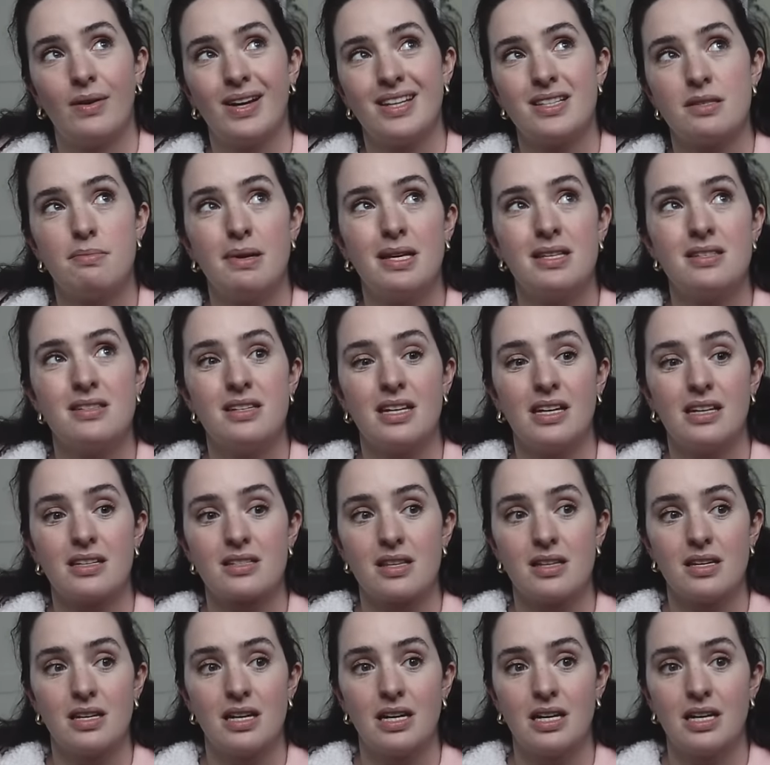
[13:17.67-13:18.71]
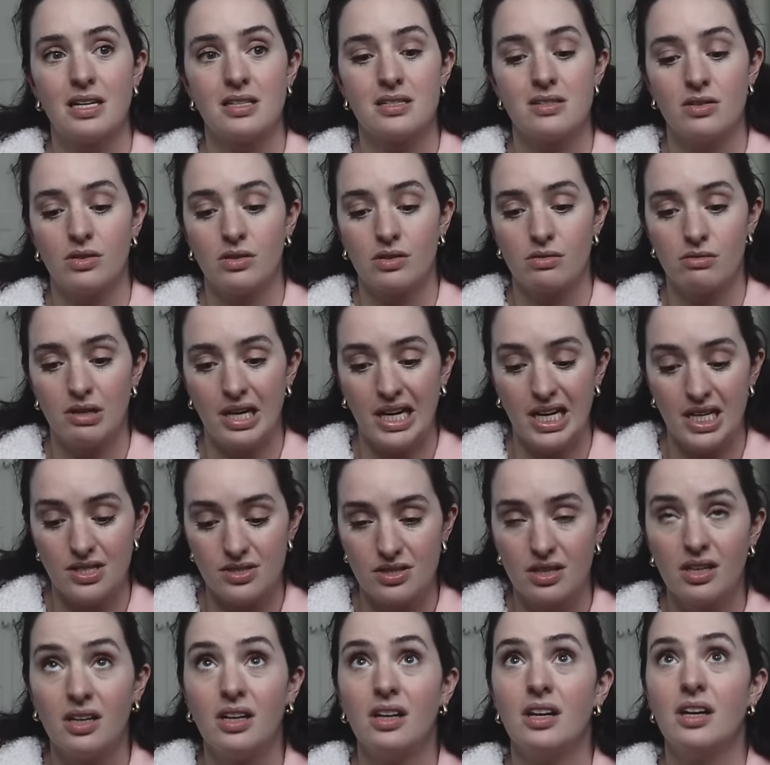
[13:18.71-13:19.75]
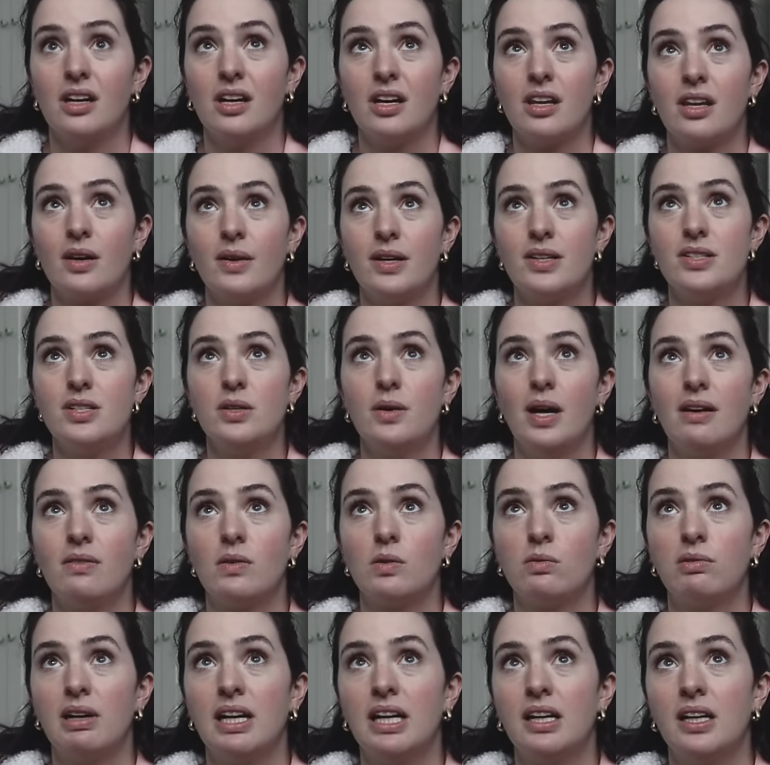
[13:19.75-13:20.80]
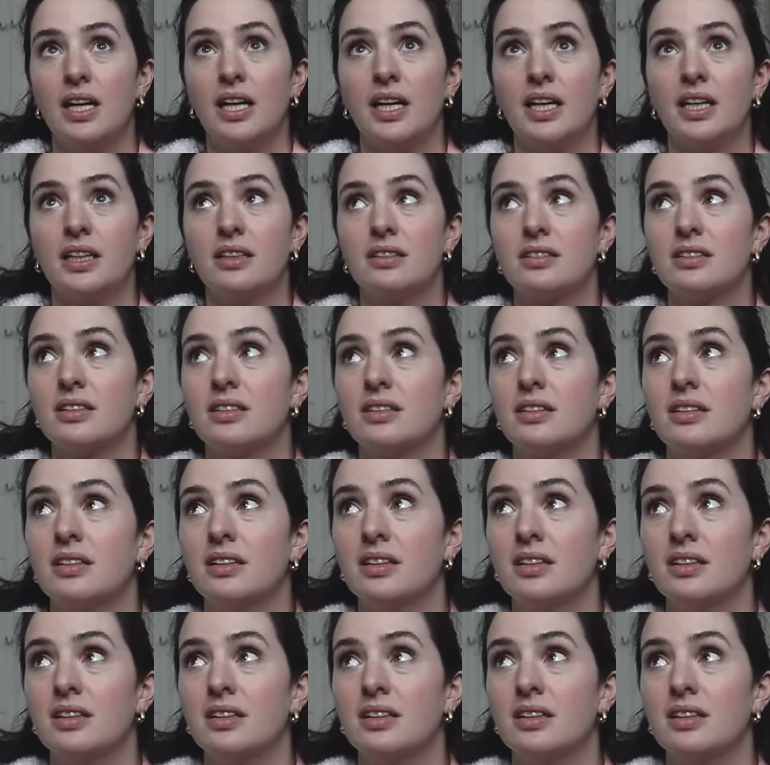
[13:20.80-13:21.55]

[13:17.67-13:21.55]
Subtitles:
it's misty, so the light is not great. I do have a ring light.